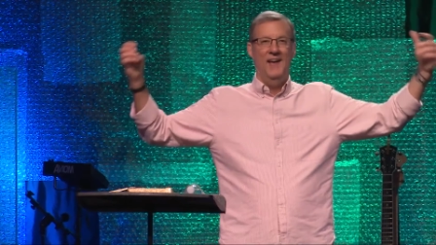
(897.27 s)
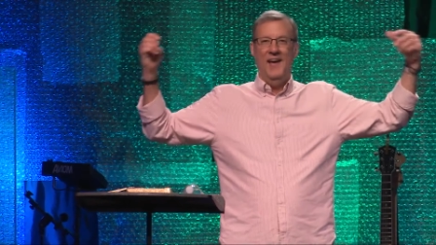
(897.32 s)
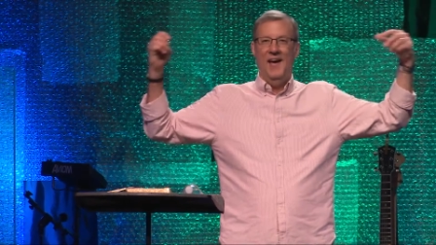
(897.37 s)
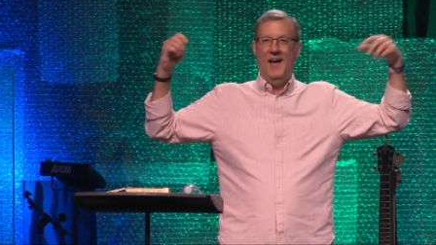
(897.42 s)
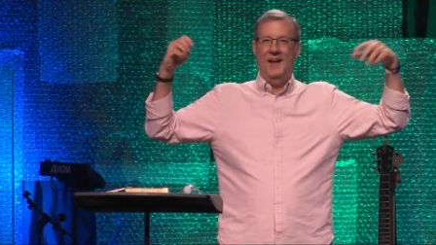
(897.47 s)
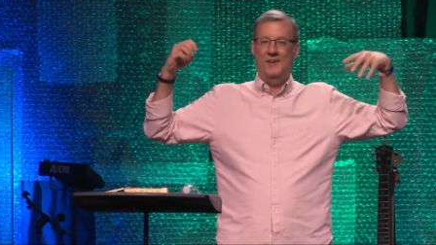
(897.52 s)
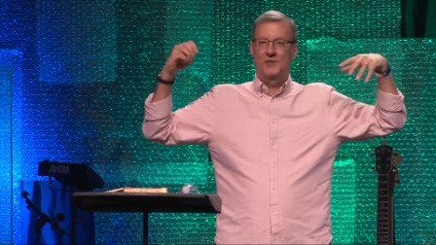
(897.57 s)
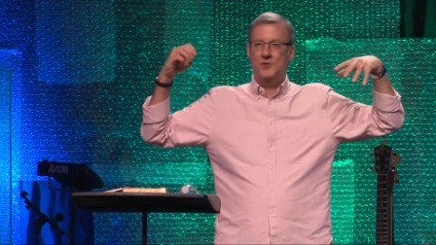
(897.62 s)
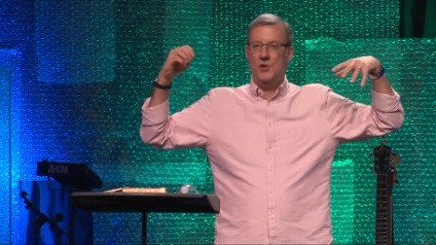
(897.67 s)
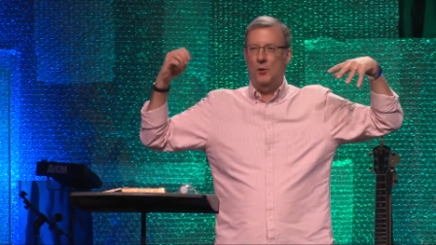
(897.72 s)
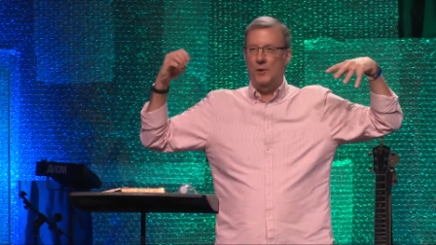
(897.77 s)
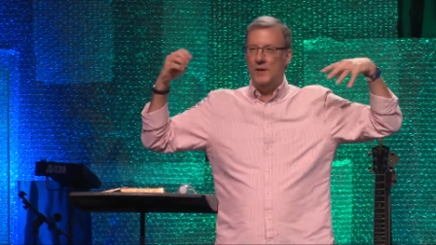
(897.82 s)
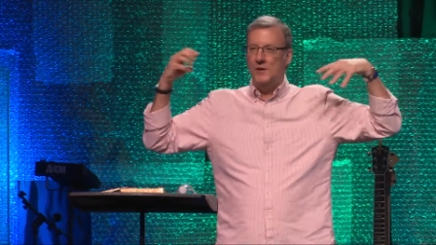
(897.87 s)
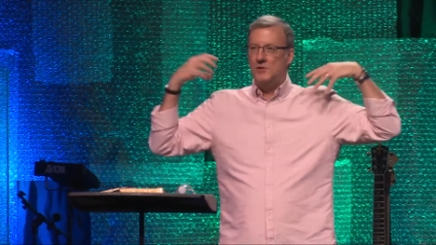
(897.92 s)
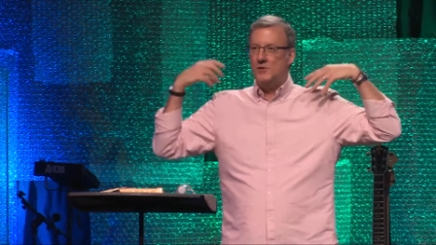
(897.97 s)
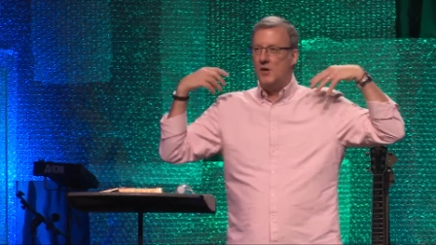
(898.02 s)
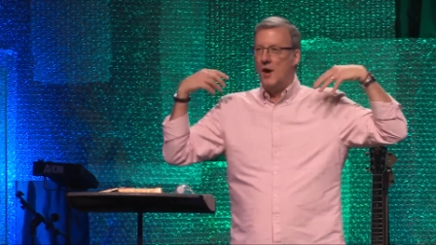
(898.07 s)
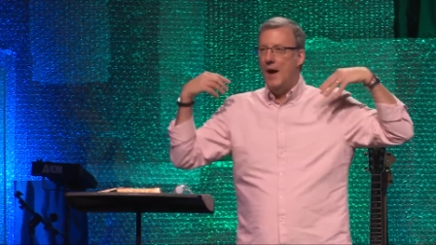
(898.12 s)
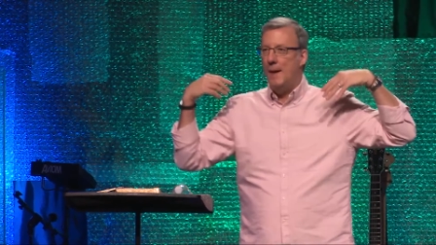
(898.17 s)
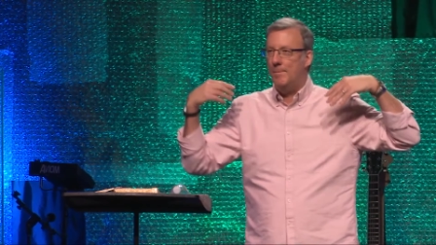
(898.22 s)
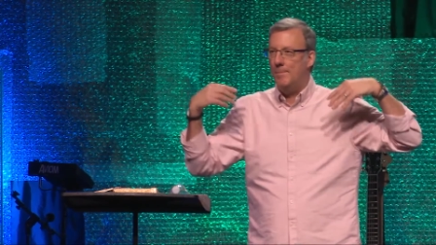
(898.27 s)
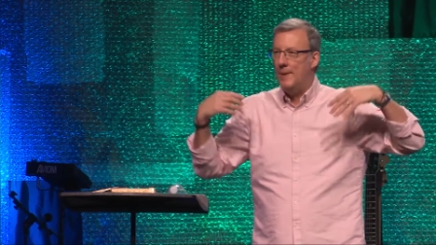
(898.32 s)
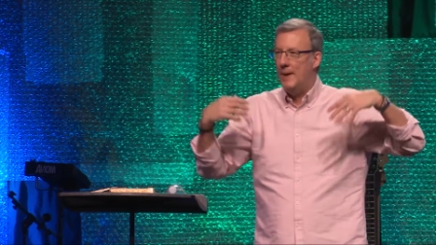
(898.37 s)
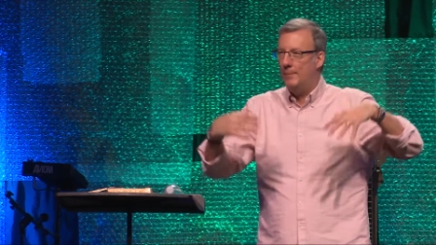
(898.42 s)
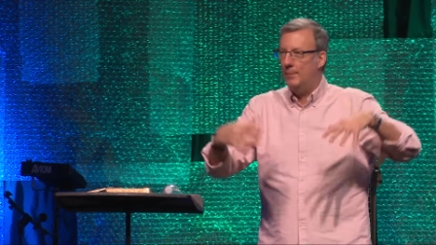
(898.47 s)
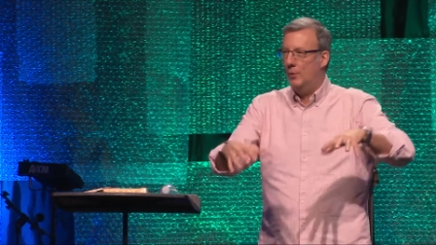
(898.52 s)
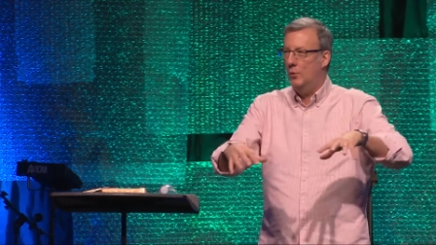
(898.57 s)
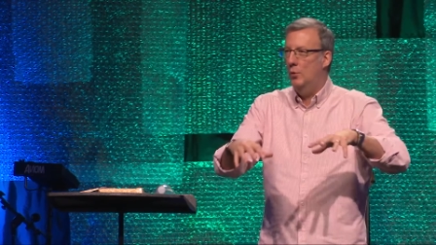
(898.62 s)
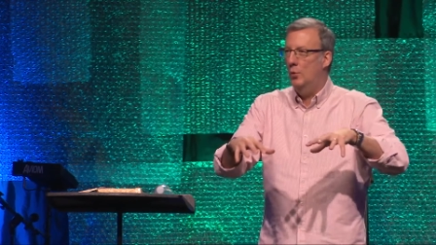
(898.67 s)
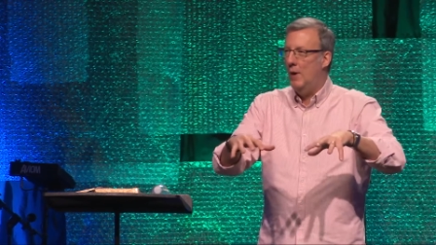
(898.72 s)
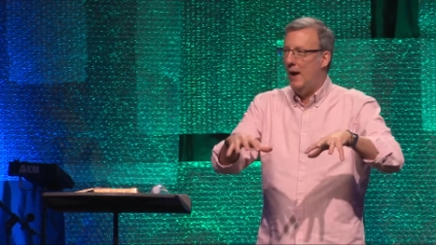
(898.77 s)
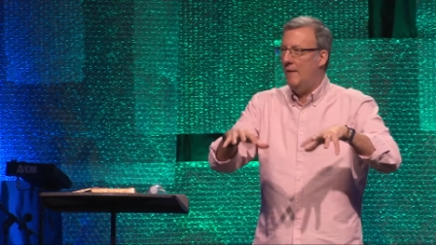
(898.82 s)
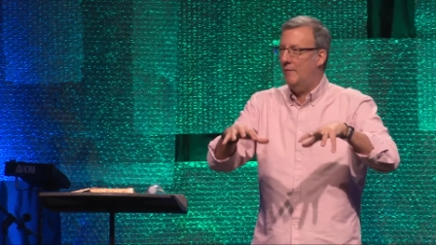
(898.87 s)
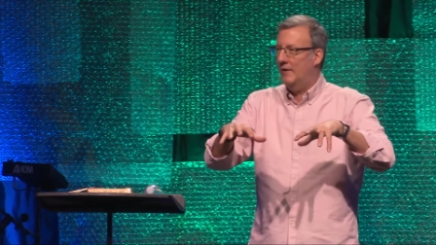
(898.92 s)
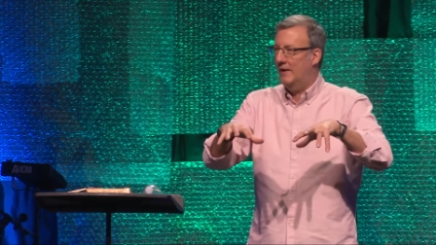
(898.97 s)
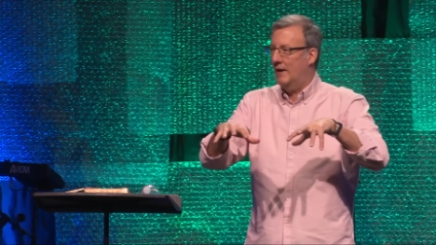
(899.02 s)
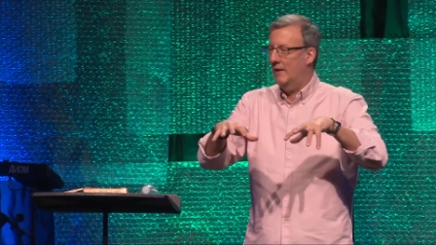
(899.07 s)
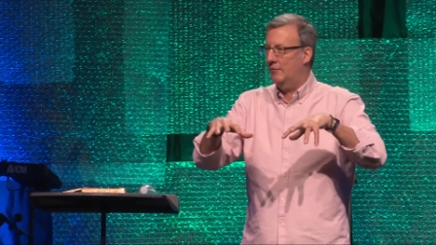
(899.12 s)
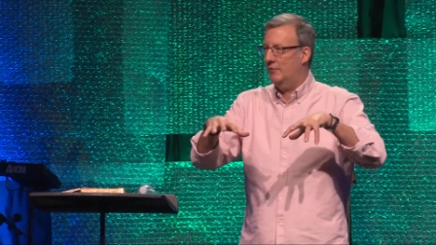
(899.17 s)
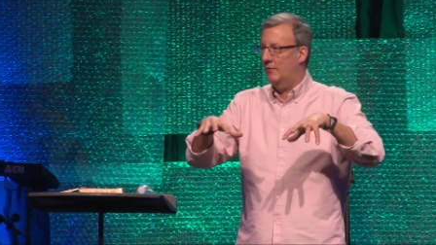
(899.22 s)
And so He's got people who have
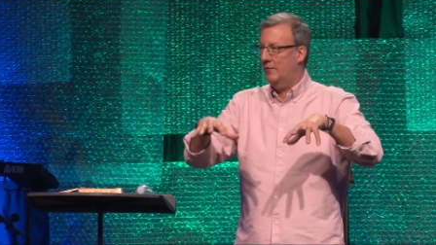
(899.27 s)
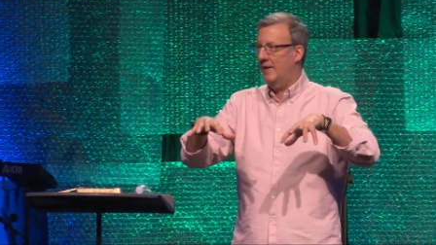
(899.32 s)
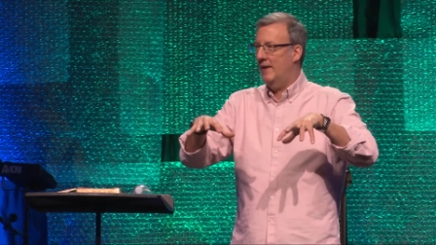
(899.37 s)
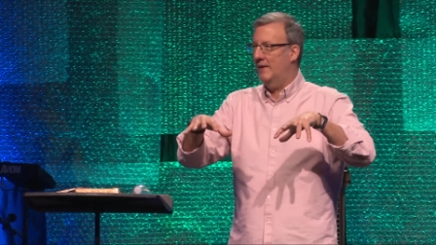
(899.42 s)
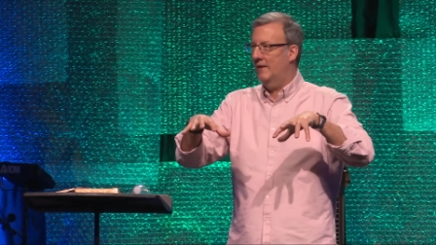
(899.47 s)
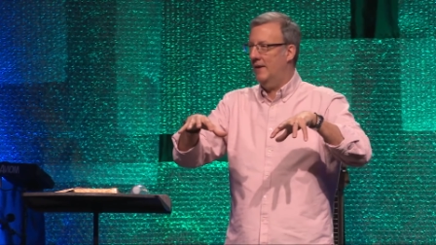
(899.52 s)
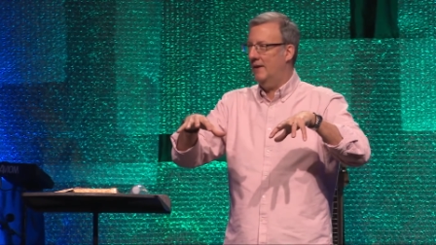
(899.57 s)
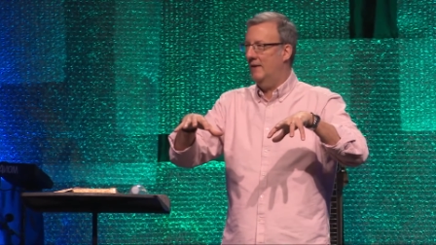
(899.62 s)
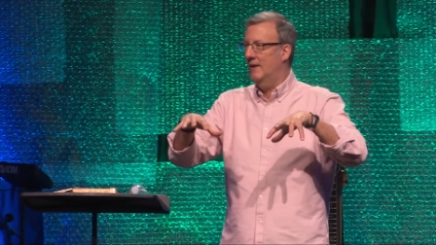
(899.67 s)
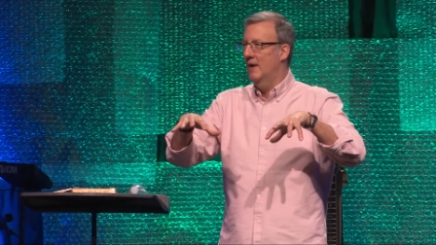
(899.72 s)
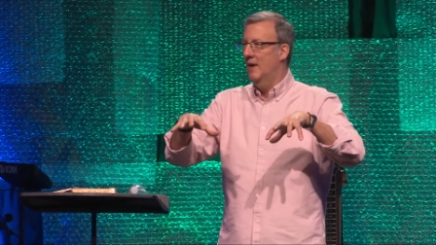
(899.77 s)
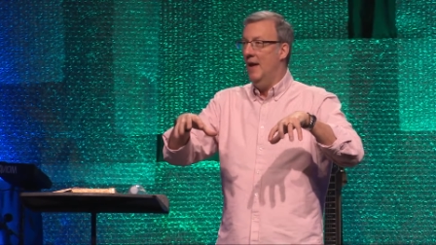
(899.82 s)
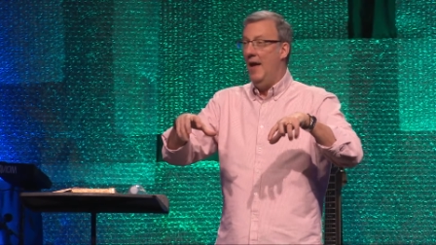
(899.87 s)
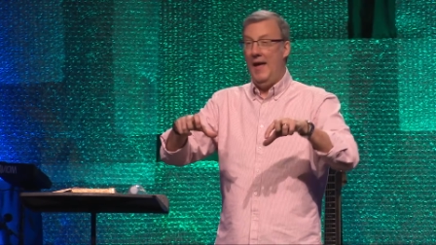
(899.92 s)
the gift of healing,